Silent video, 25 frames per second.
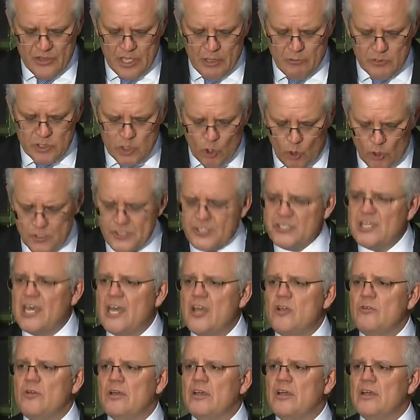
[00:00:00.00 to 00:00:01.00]
There was
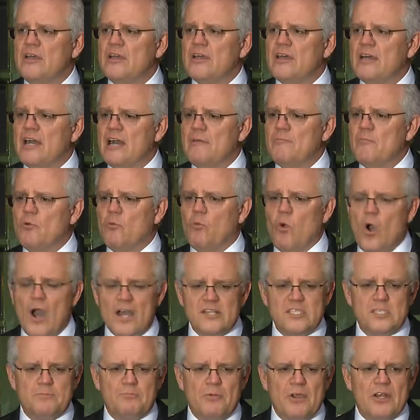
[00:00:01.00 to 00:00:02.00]
also um,
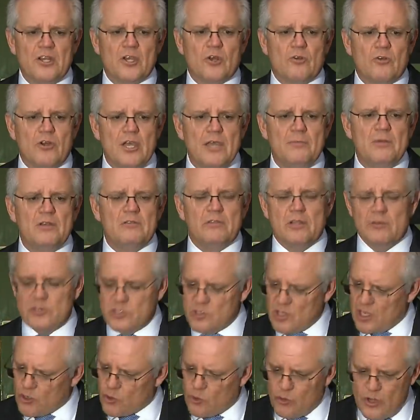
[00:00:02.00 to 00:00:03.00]
widespread agreement, there
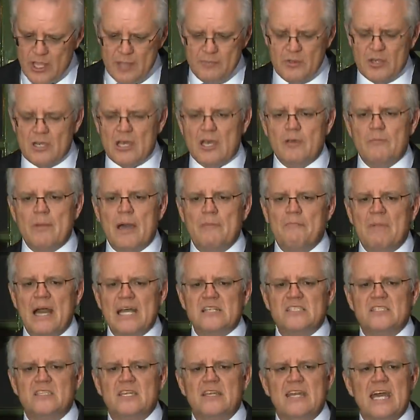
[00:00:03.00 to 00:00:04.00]
was agreement
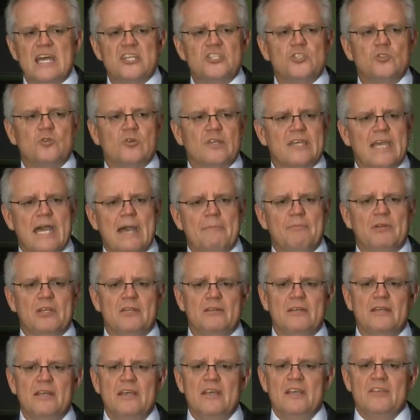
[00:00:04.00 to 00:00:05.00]
amongst the National
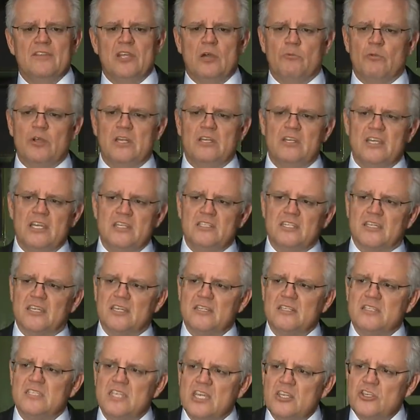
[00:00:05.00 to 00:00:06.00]
Cabinet that we need to
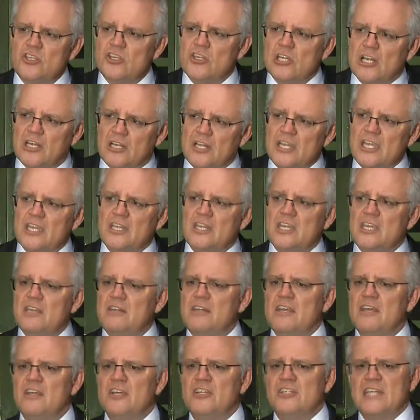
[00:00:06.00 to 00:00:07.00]
continue to lean
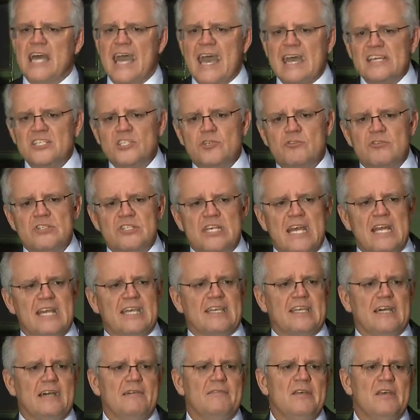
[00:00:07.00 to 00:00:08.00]
in to
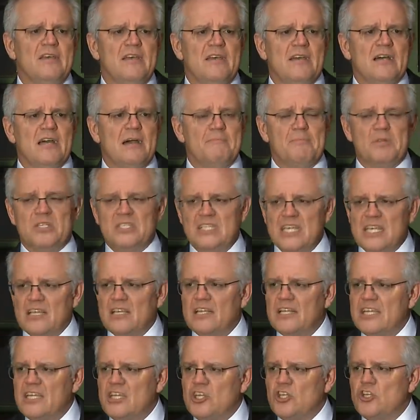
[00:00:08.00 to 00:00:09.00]
AstraZeneca, uh,
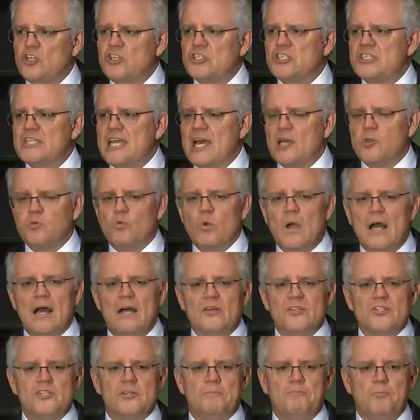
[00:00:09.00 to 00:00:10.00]
particularly in New South
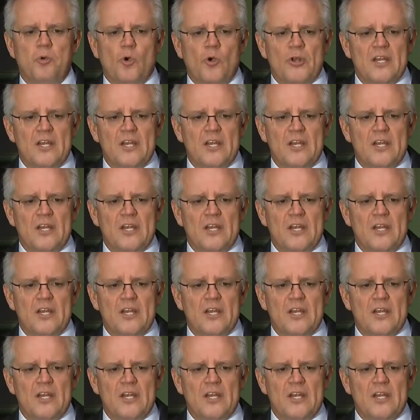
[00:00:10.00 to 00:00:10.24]
Wales.